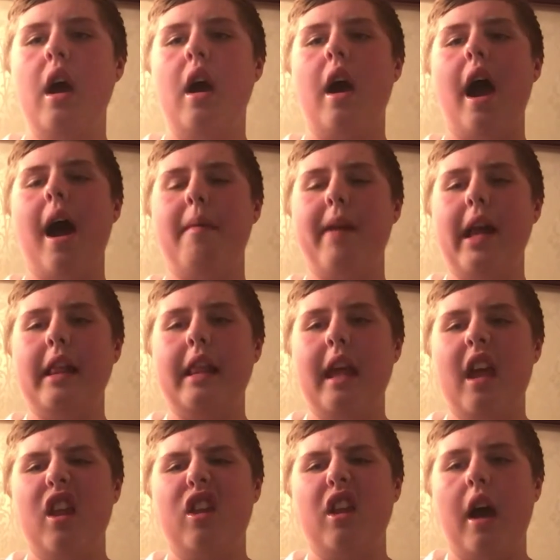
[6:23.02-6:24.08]
How about
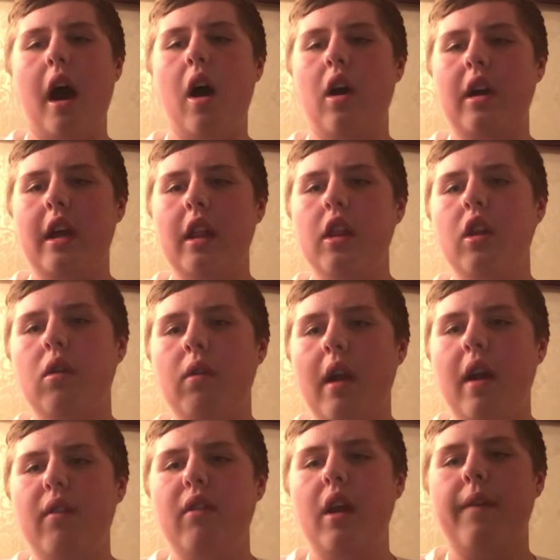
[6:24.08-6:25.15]
this? I'll get the
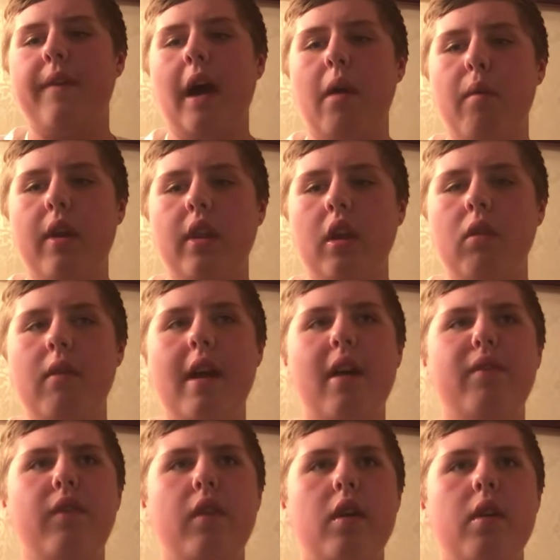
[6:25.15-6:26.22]
ground. If I win the
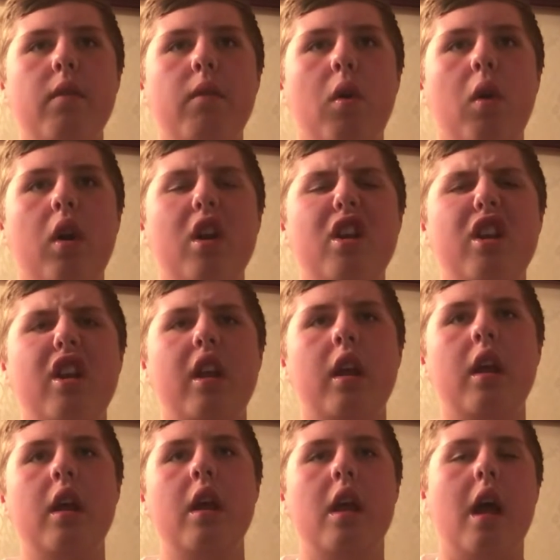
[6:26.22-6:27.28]
ground for divorce,
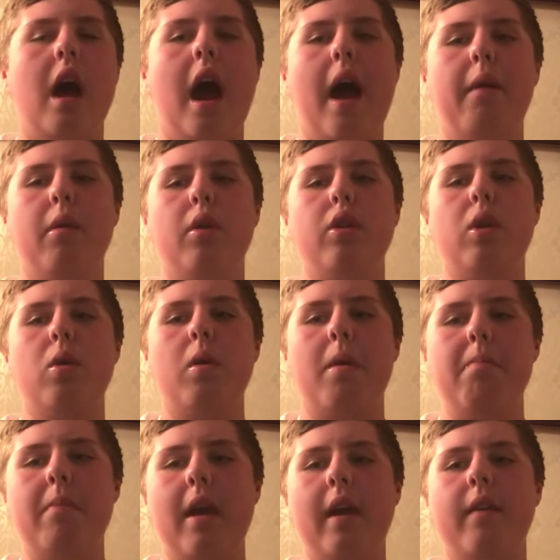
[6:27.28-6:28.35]
I will do a
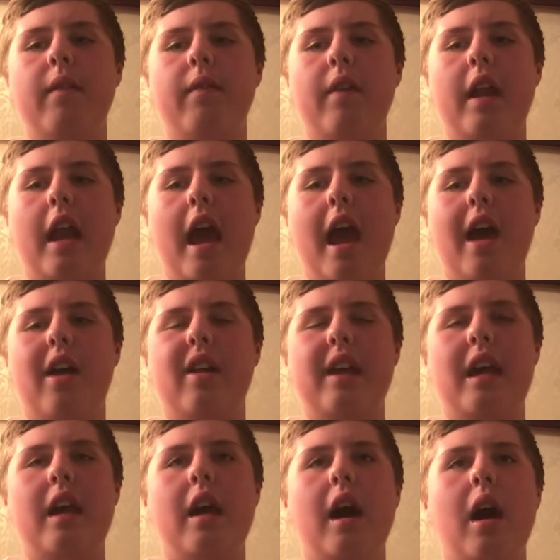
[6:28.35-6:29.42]
big
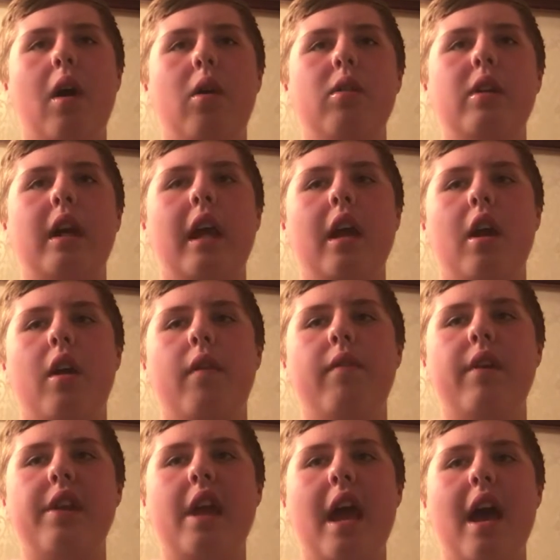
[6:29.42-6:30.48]
finale. I'll get our
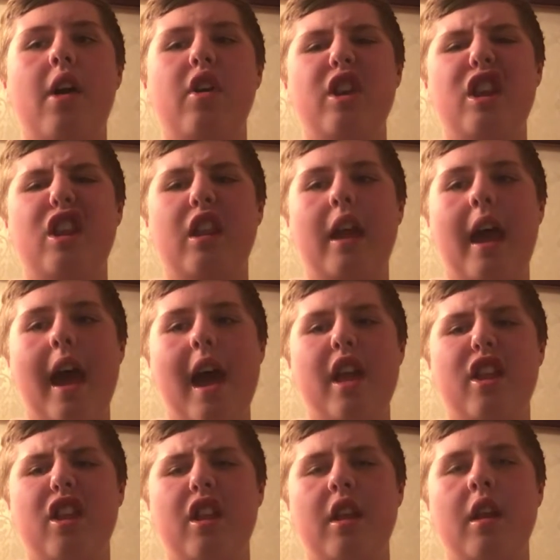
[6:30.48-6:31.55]
finale
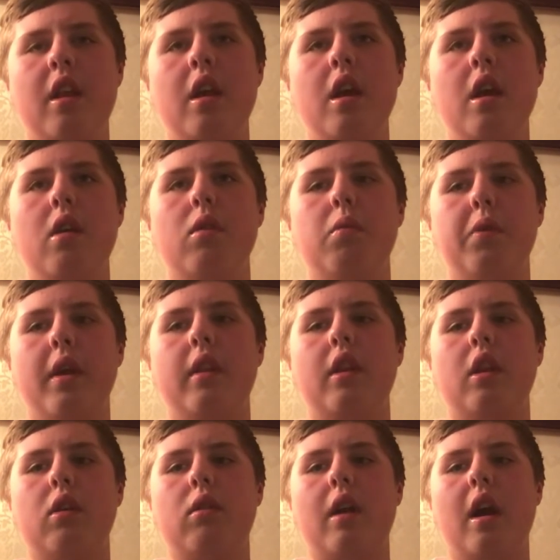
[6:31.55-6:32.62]
stats with
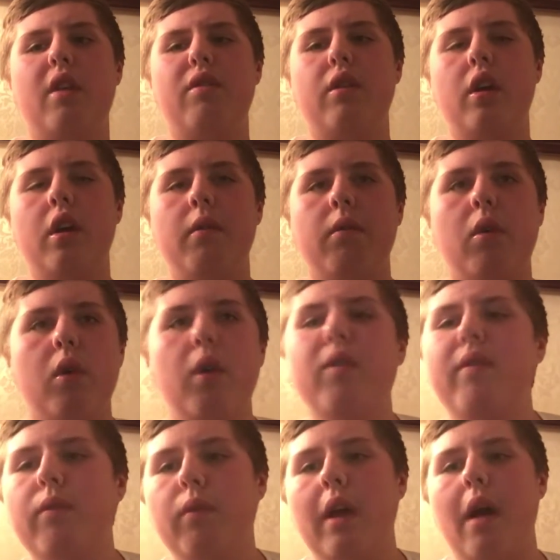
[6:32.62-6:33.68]
the ground for divorce
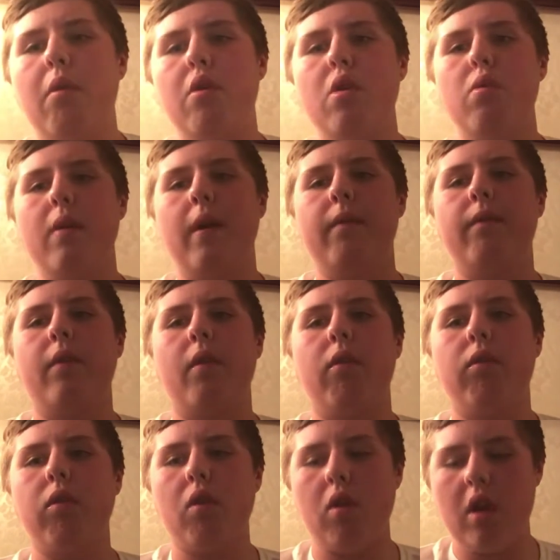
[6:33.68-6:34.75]
that we win for
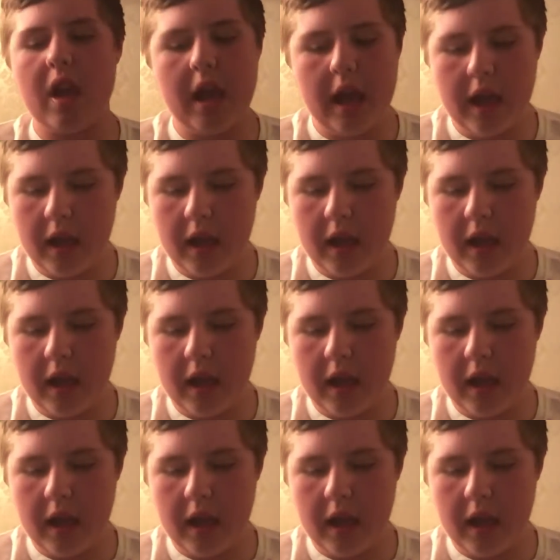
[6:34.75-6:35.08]
free.